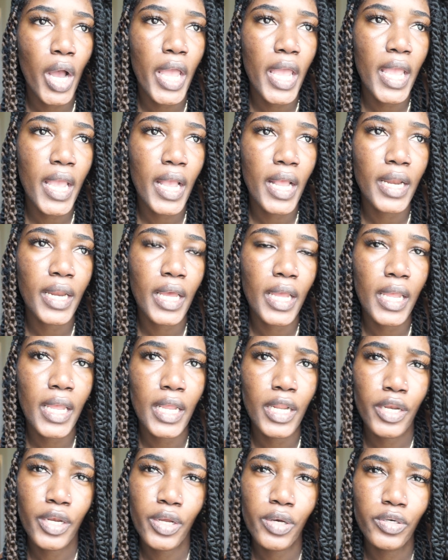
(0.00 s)
and
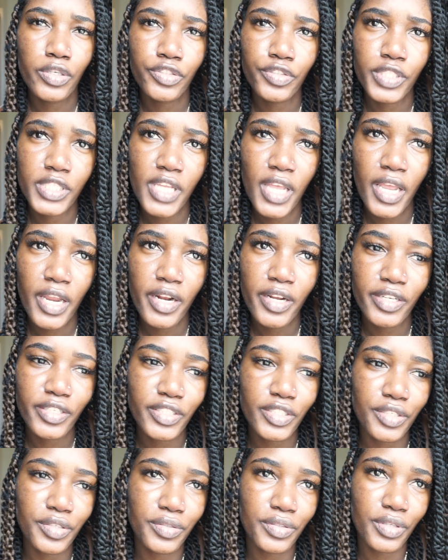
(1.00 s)
a nose retainer
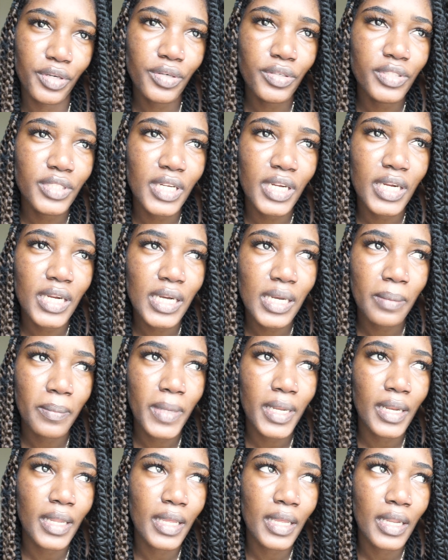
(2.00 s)
so those are
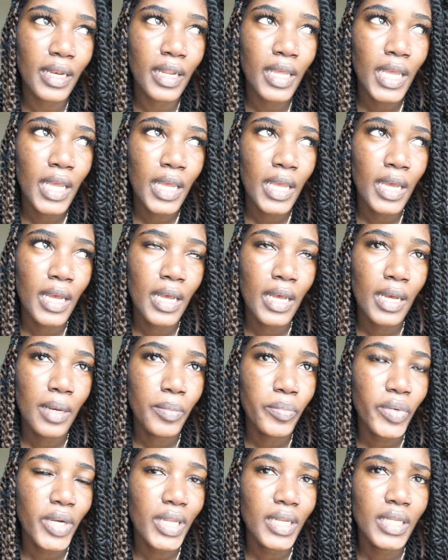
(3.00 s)
coming in
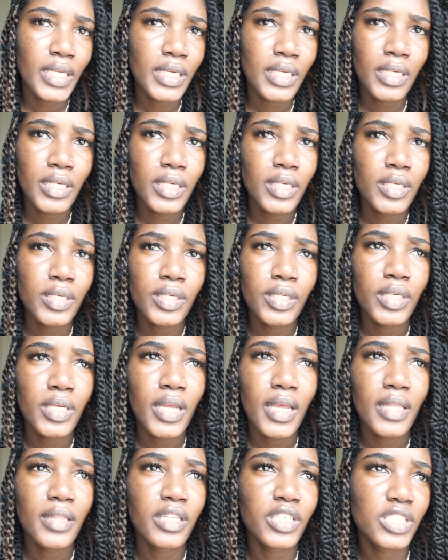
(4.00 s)
probably
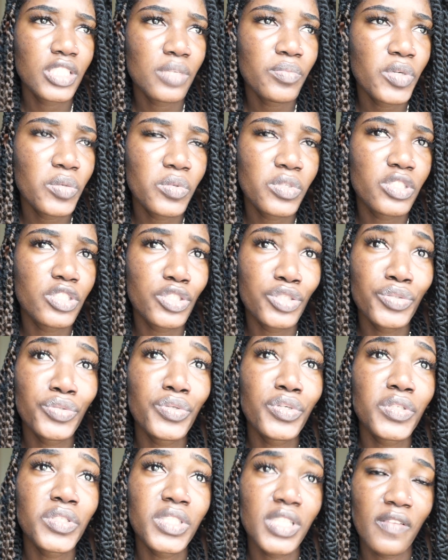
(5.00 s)
the shipping was two
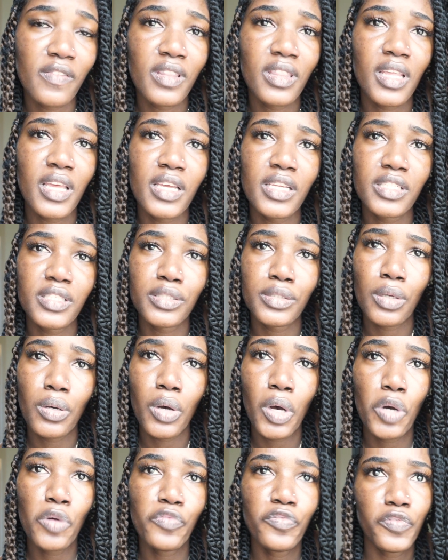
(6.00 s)
to seven days so
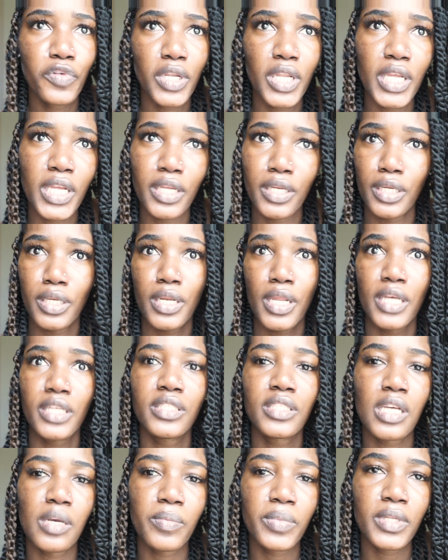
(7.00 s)
hopefully in the
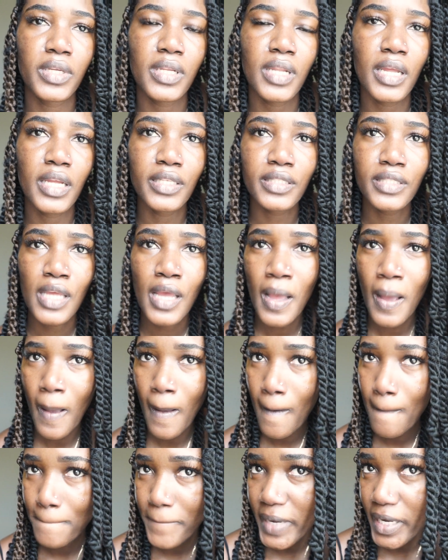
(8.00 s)
next couple of days
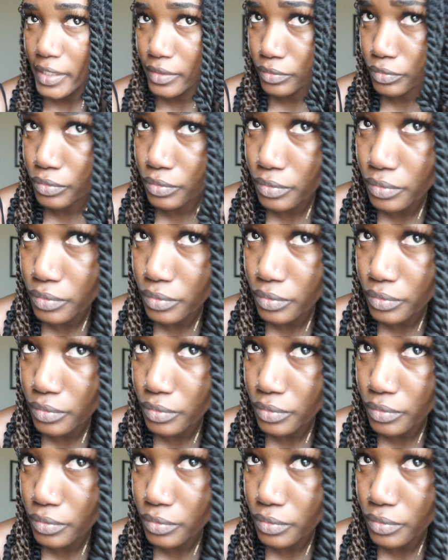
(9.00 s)
but